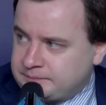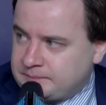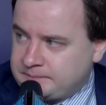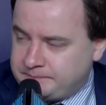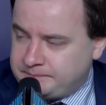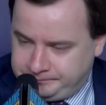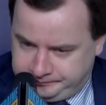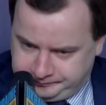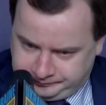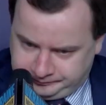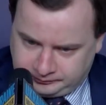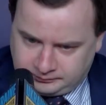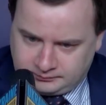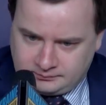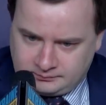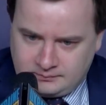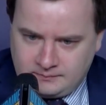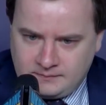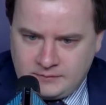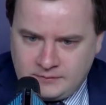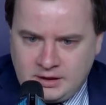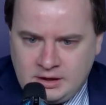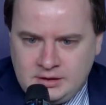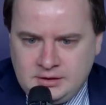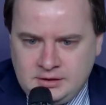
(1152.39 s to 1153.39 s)
to
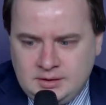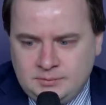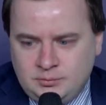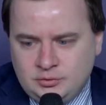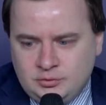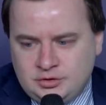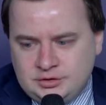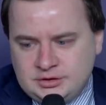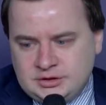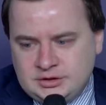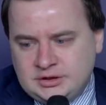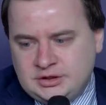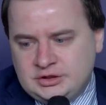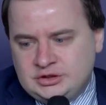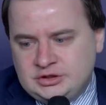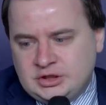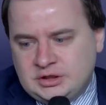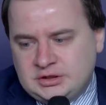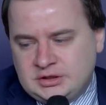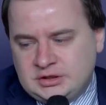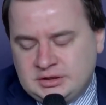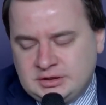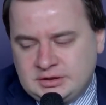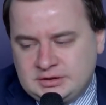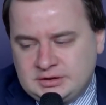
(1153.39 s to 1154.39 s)
search for
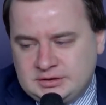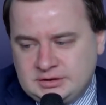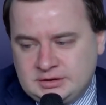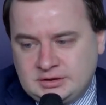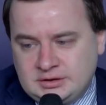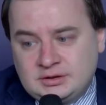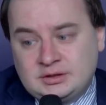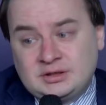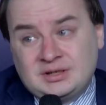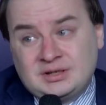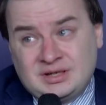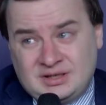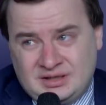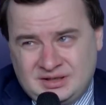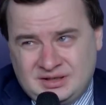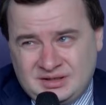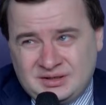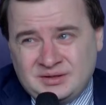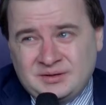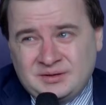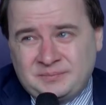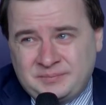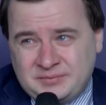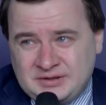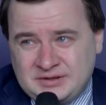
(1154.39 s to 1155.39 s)

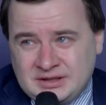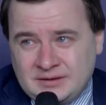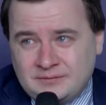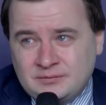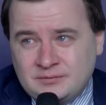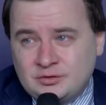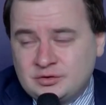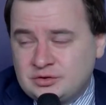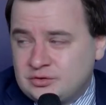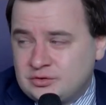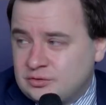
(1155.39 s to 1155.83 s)
attorneys